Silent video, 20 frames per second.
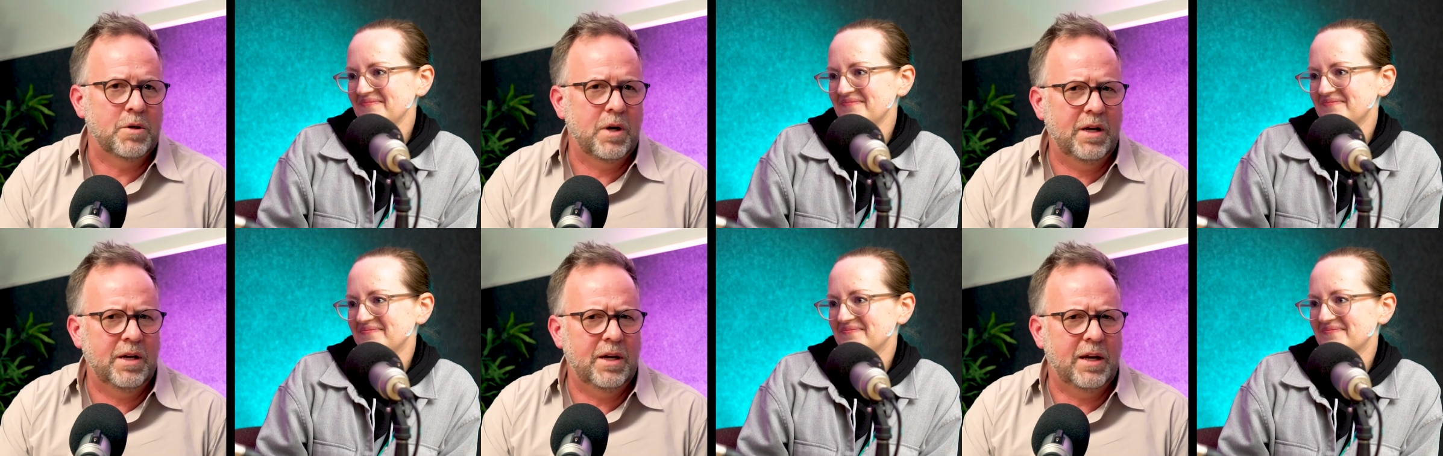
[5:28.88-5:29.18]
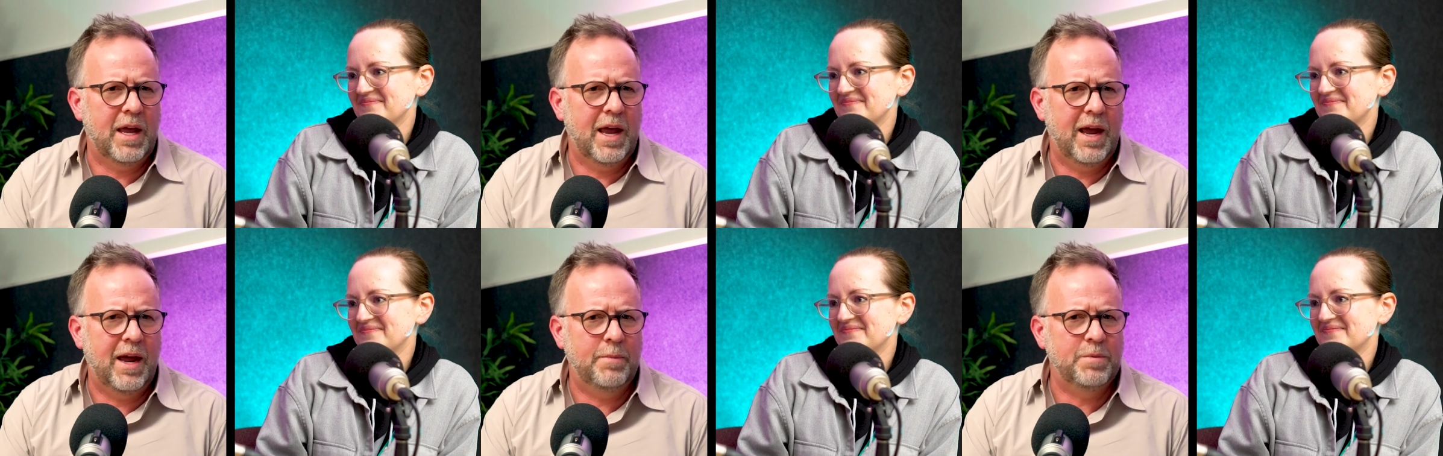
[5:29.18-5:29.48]
Speaker 1: trying to
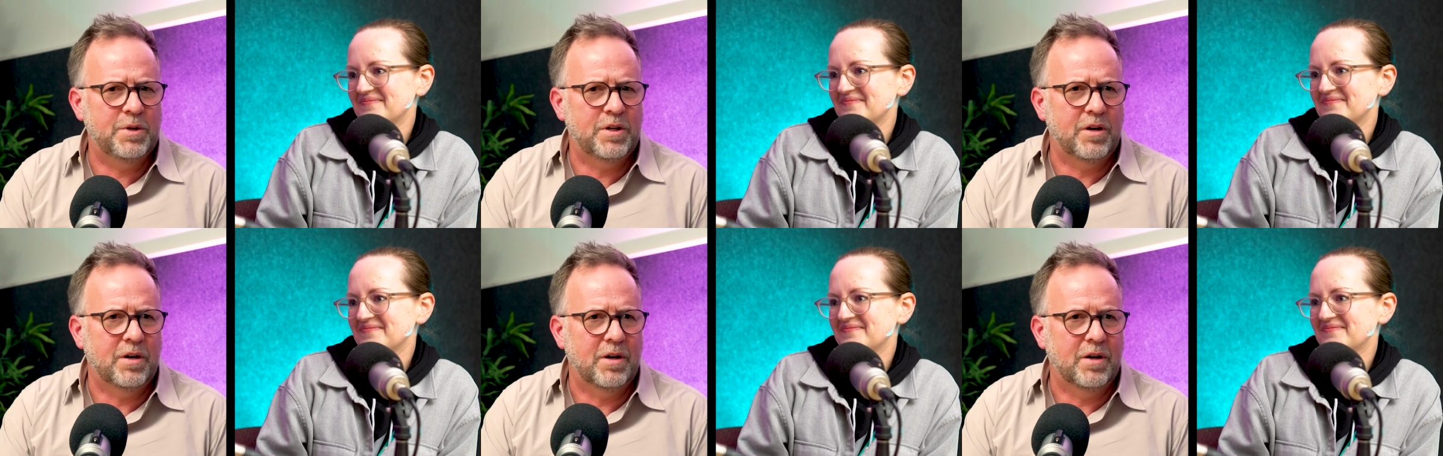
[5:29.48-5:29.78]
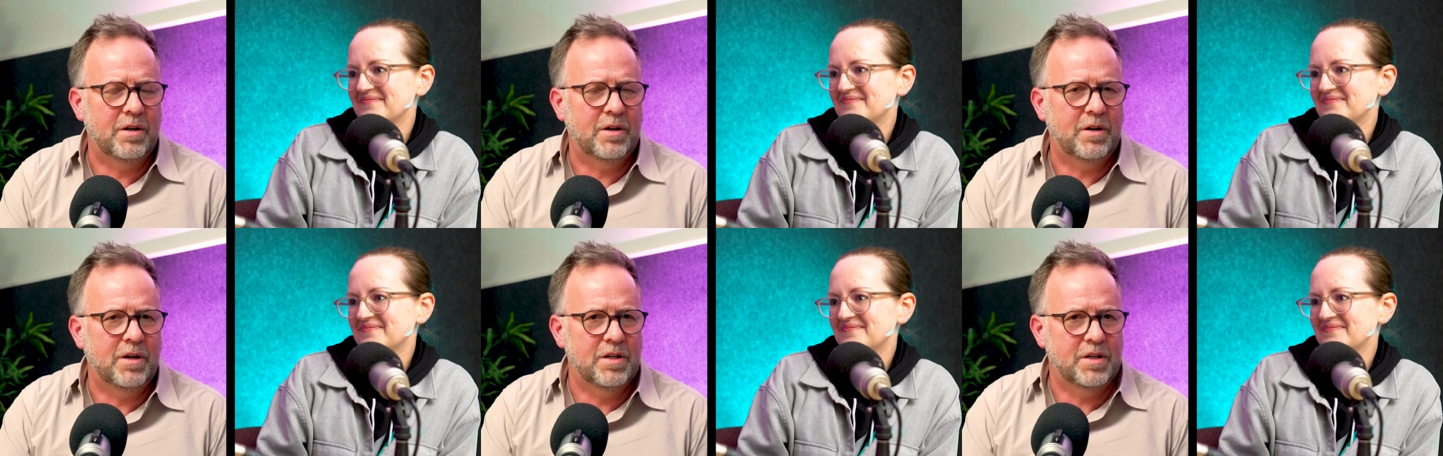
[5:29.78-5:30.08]

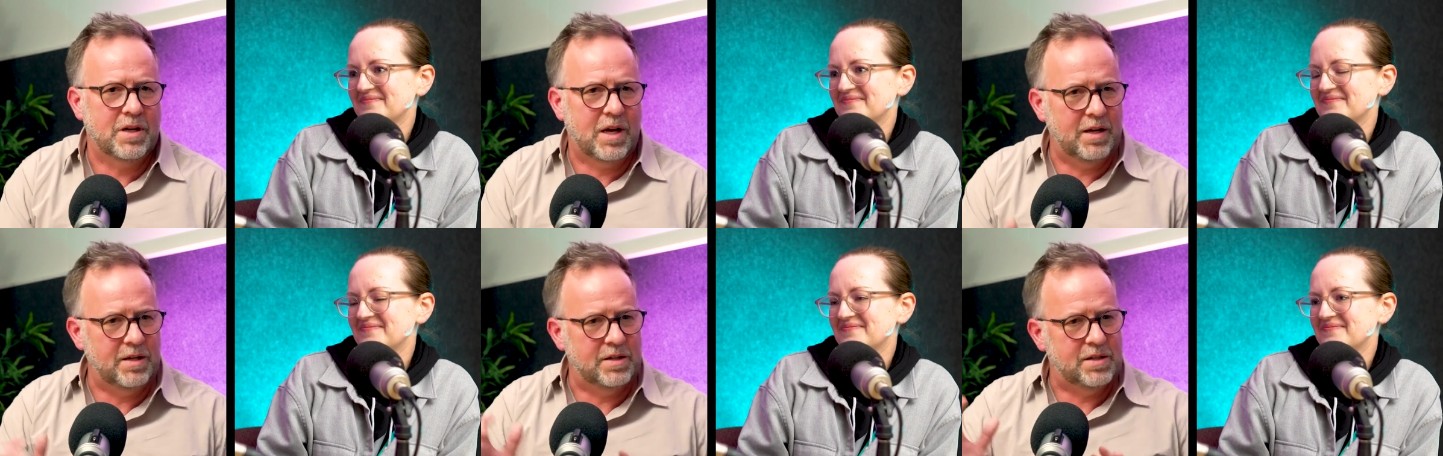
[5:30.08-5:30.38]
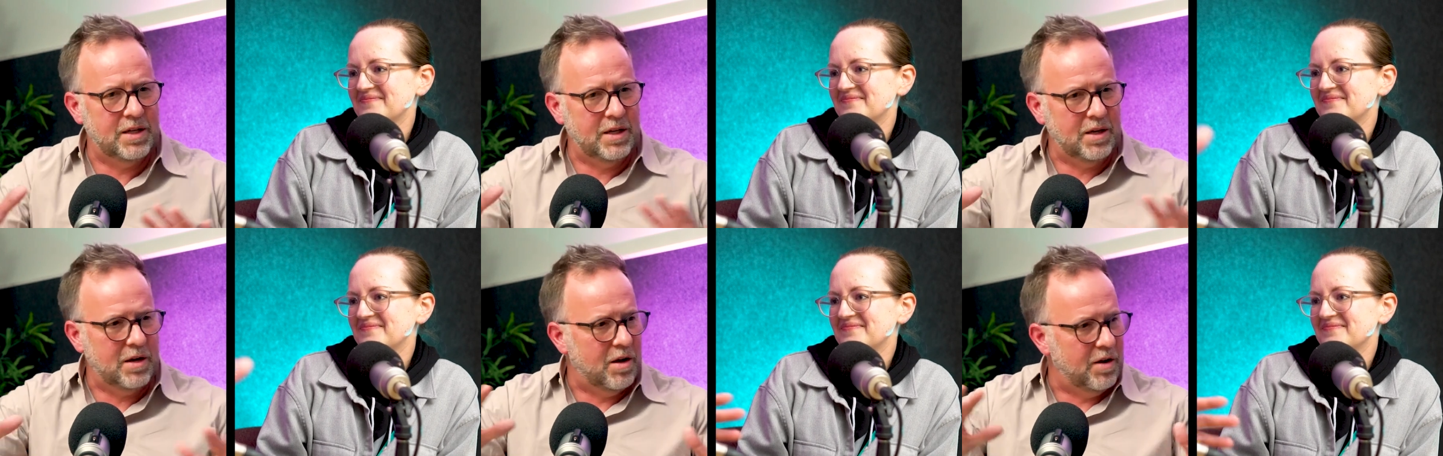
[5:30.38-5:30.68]
capture Mirror is kind of
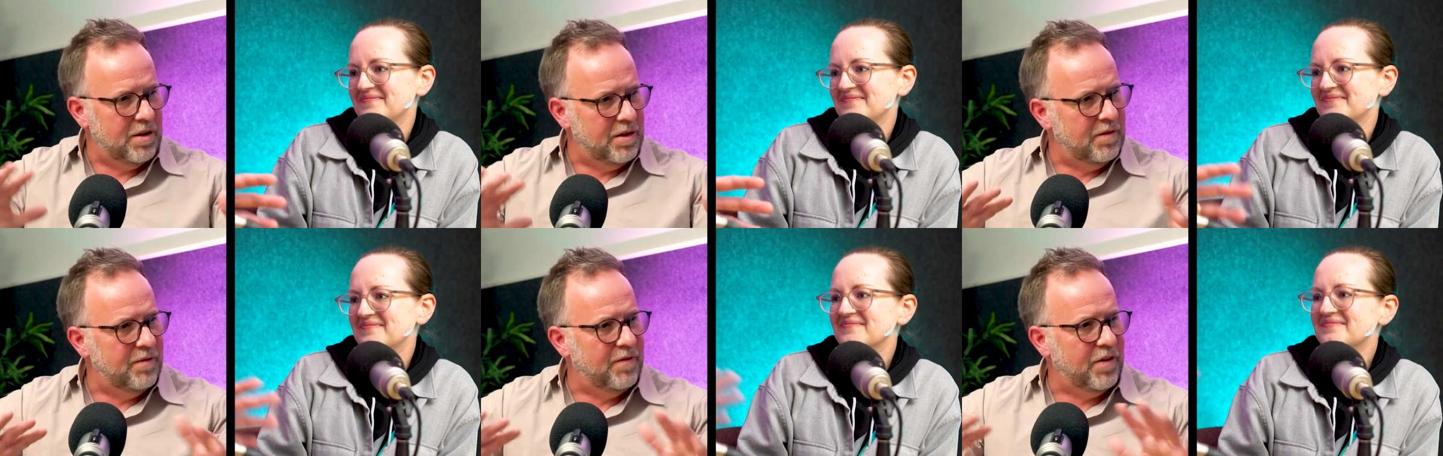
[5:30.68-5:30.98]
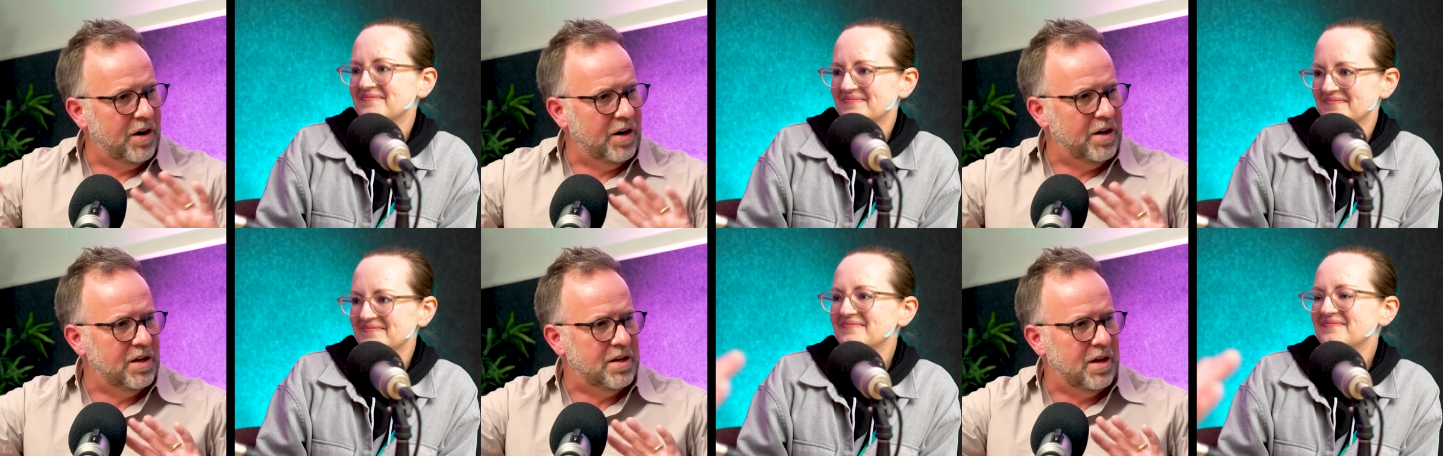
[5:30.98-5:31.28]
seeing uh, the
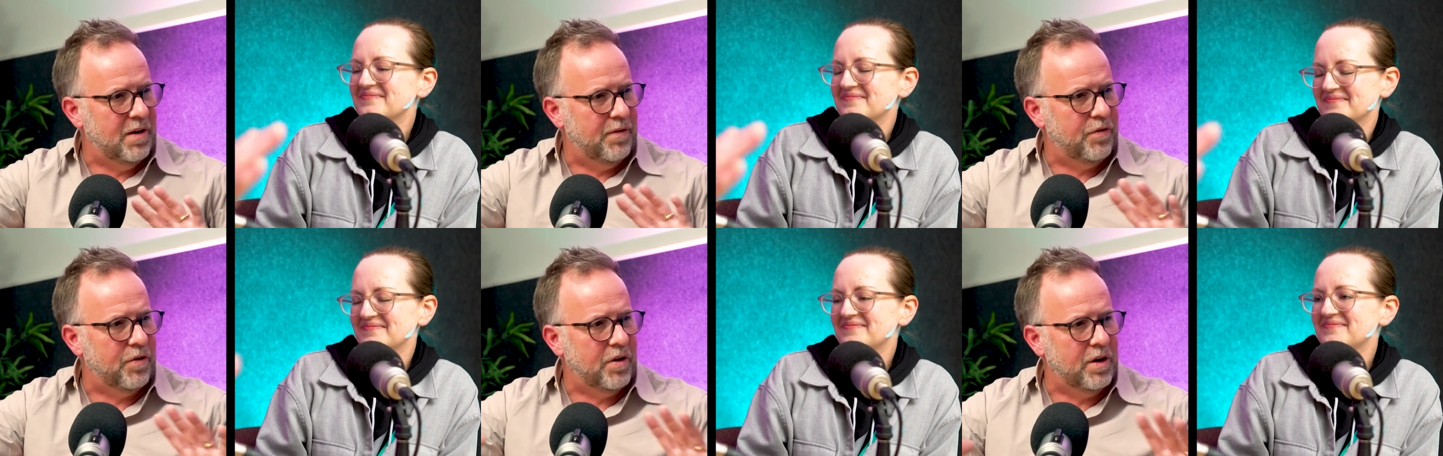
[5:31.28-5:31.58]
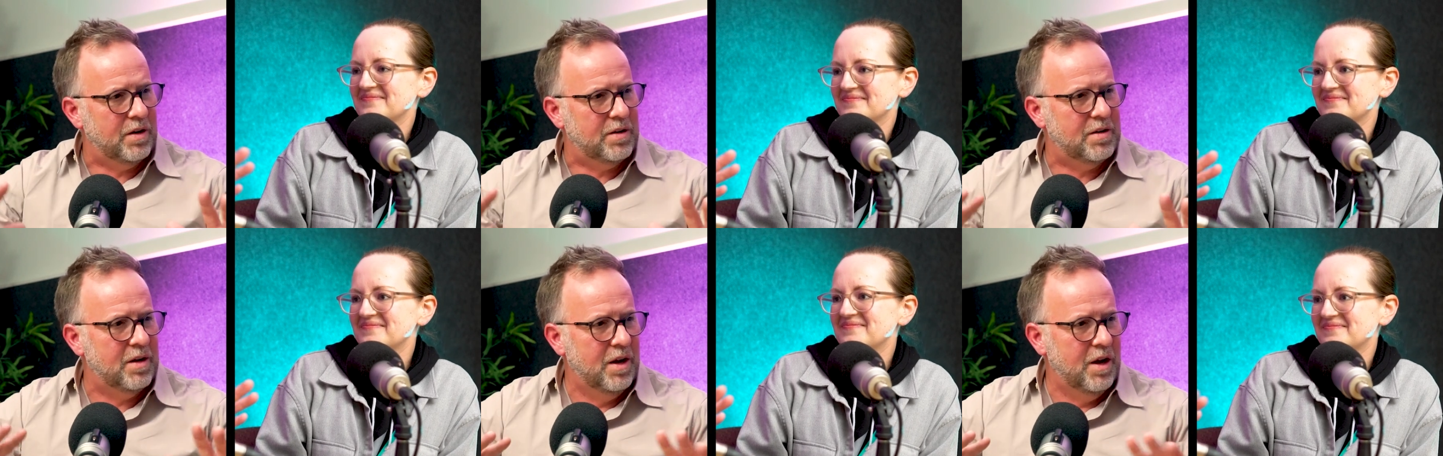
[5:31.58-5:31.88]
very
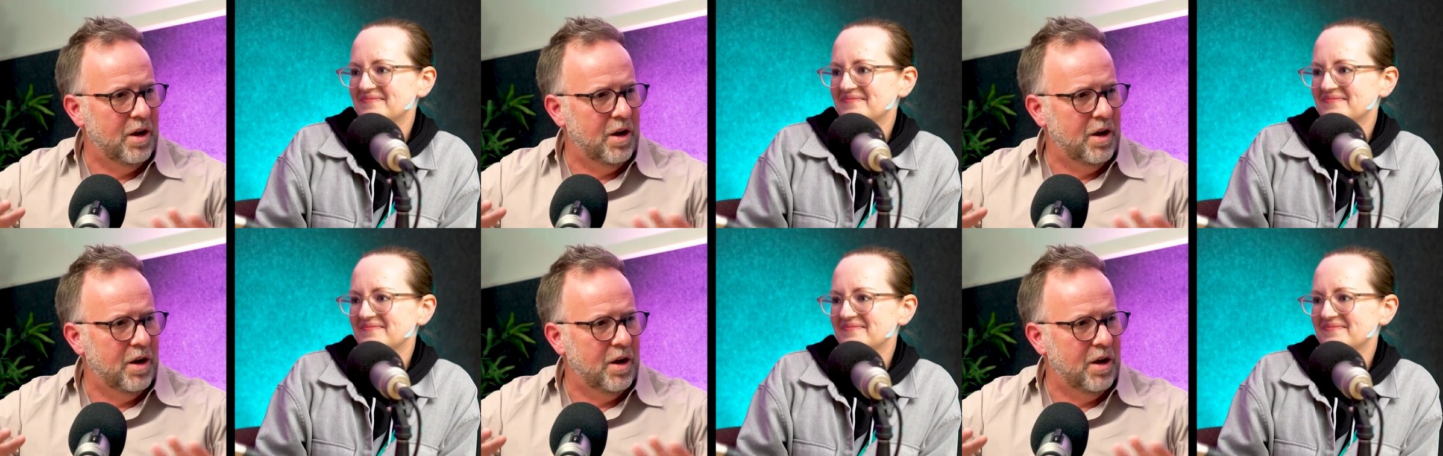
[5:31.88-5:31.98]
different